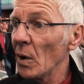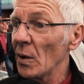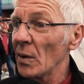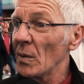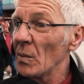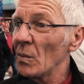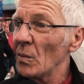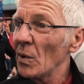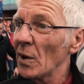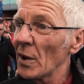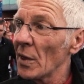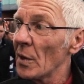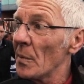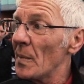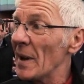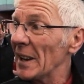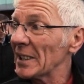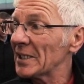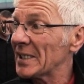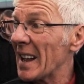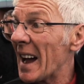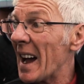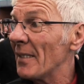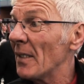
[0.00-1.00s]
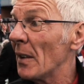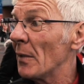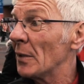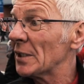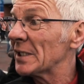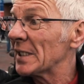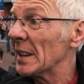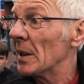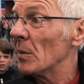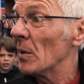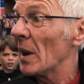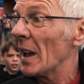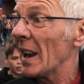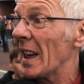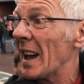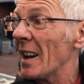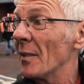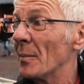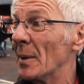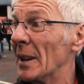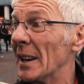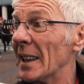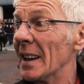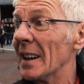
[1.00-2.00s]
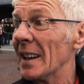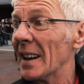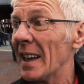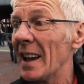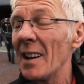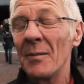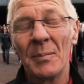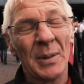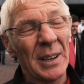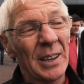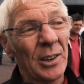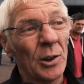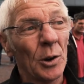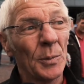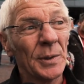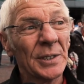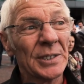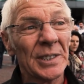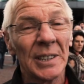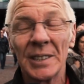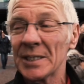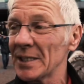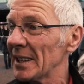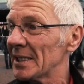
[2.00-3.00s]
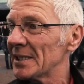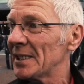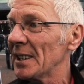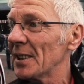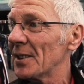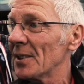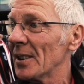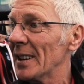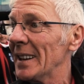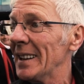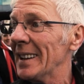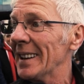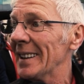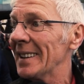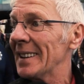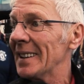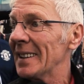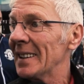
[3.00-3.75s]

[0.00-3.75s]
One, one of the best I've ever seen while I've been here, and I've been coming since sixty-three, yeah.